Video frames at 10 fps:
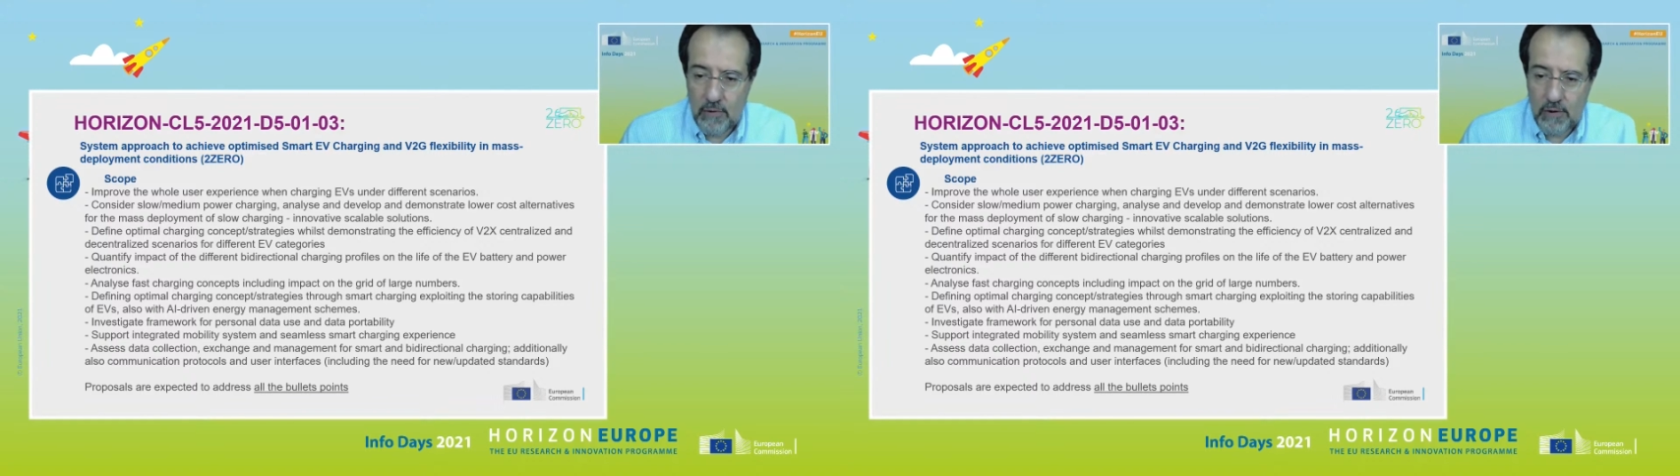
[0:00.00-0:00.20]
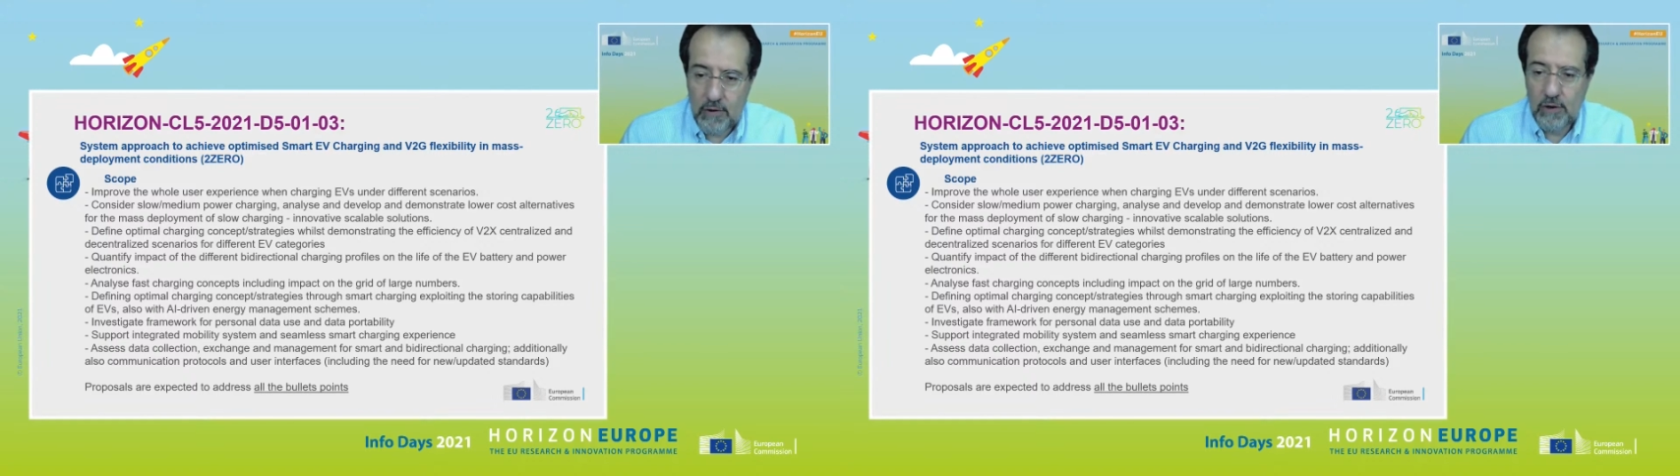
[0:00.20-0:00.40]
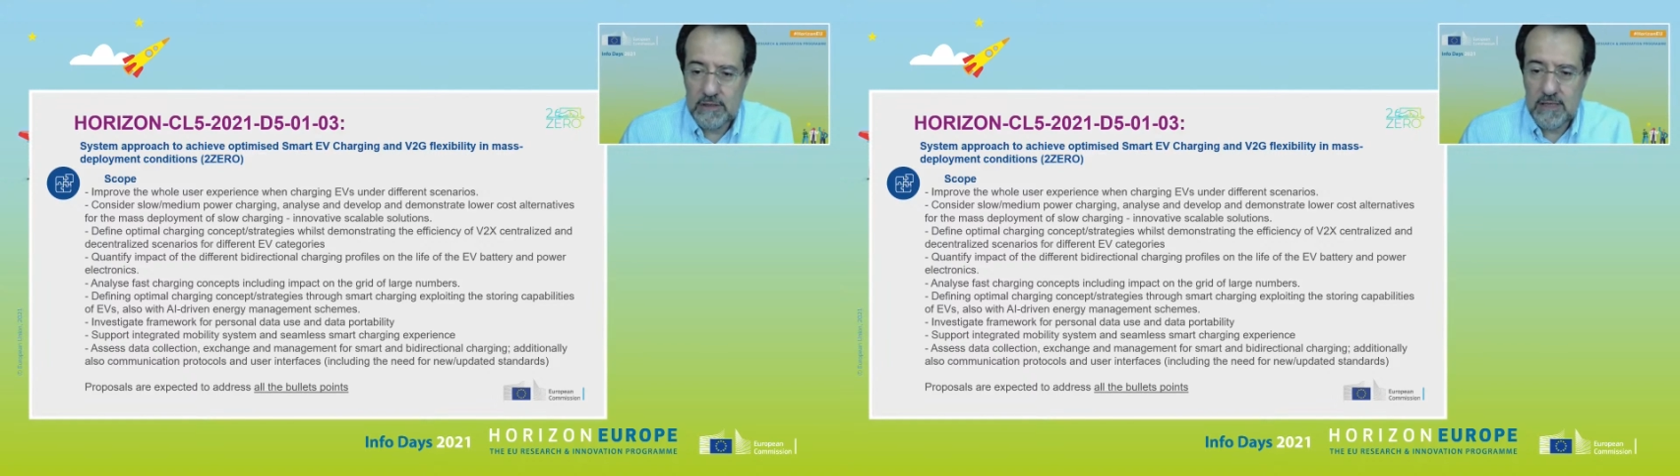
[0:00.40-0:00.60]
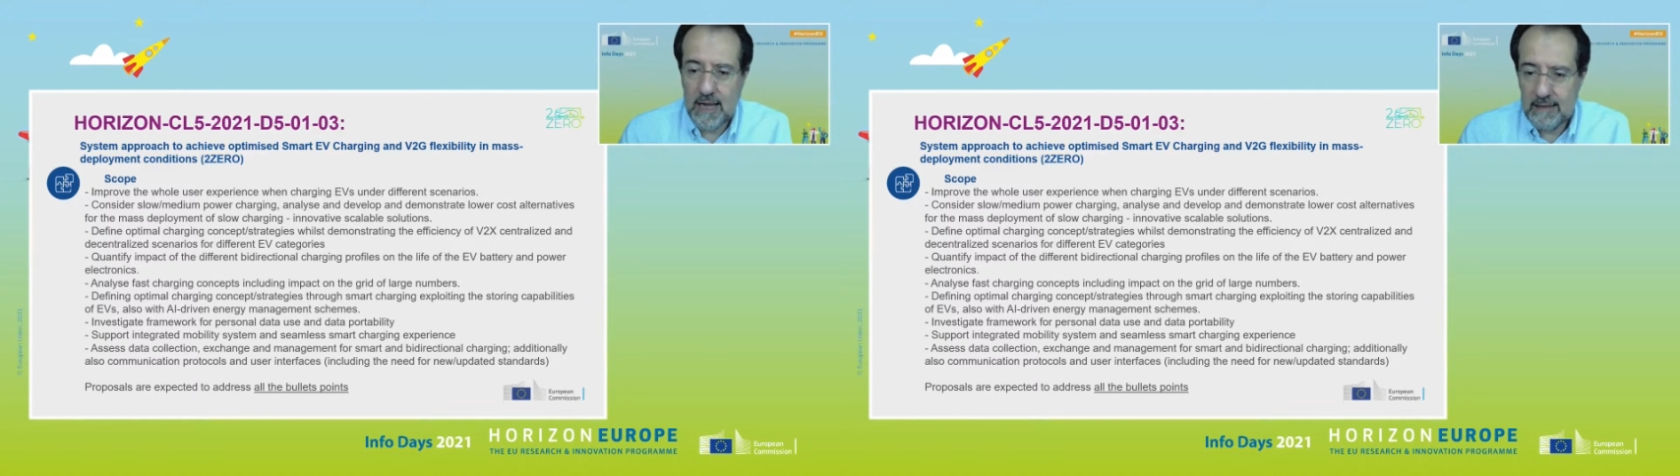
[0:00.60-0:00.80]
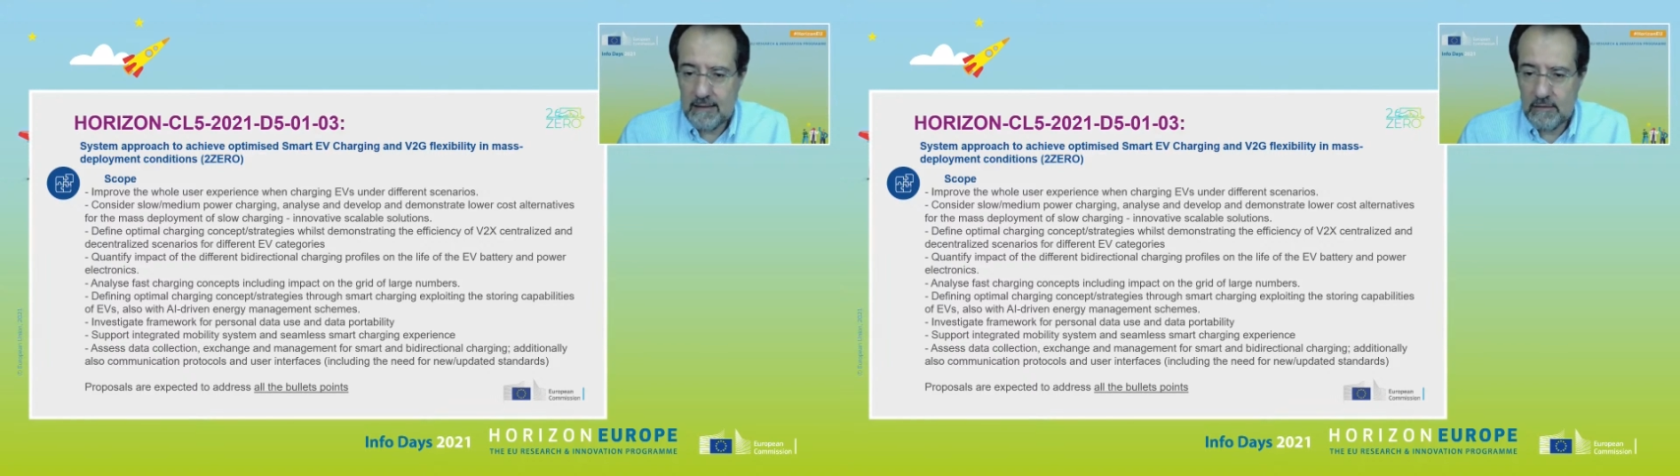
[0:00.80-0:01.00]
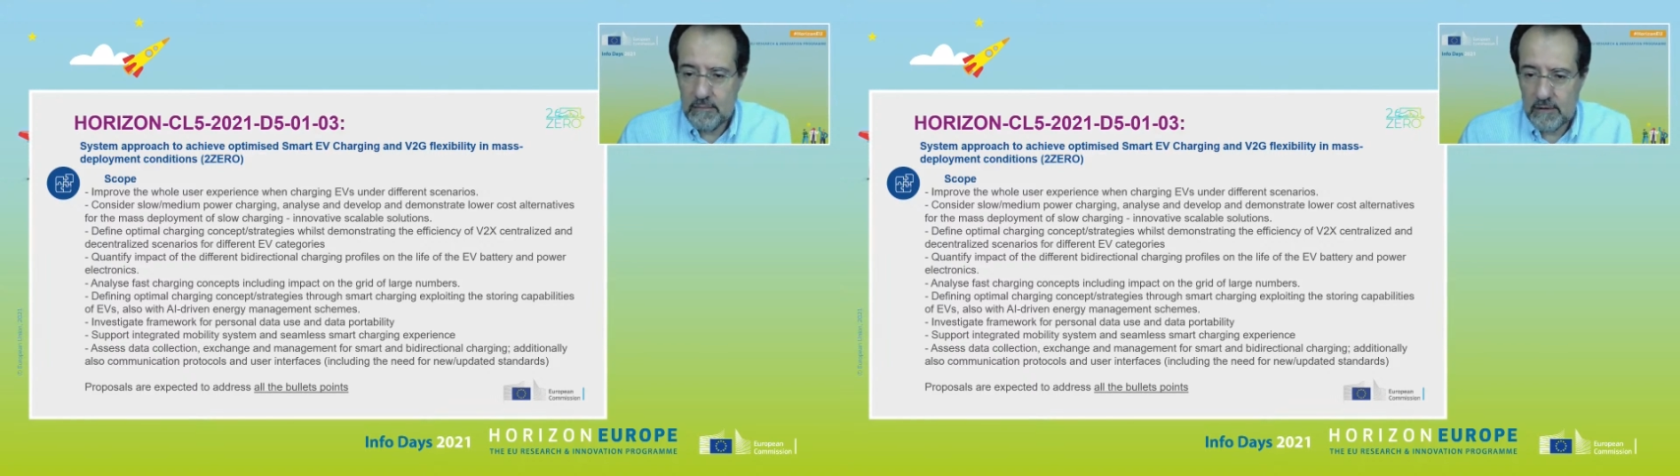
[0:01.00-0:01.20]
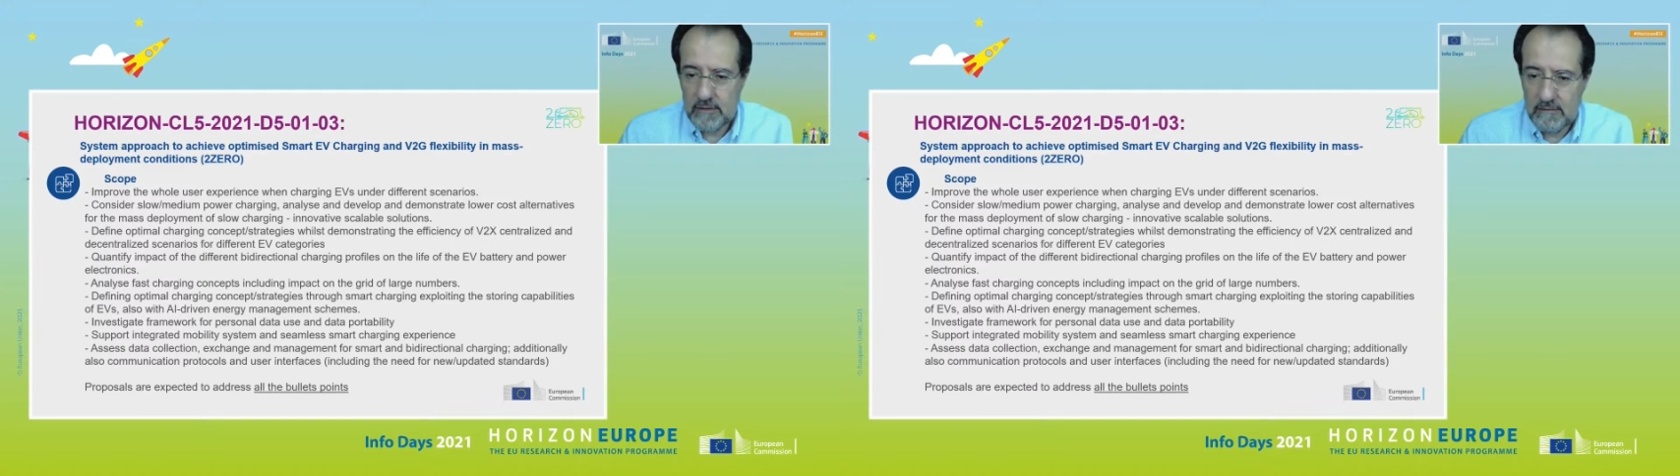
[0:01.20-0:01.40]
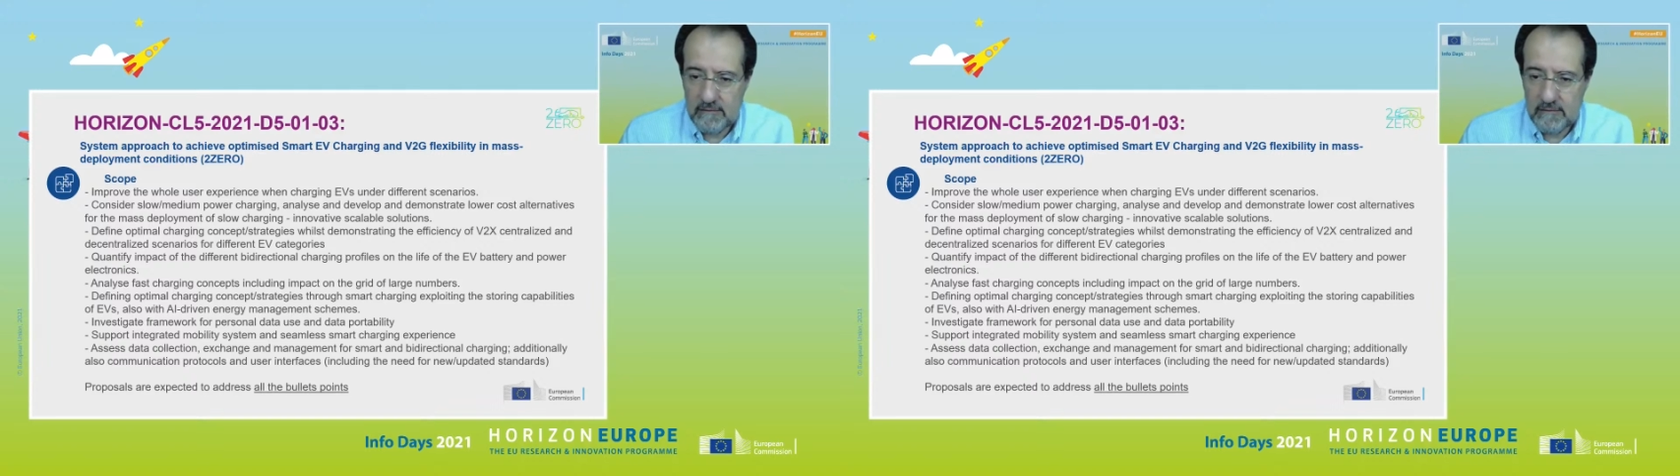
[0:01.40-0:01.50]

more cost either on board the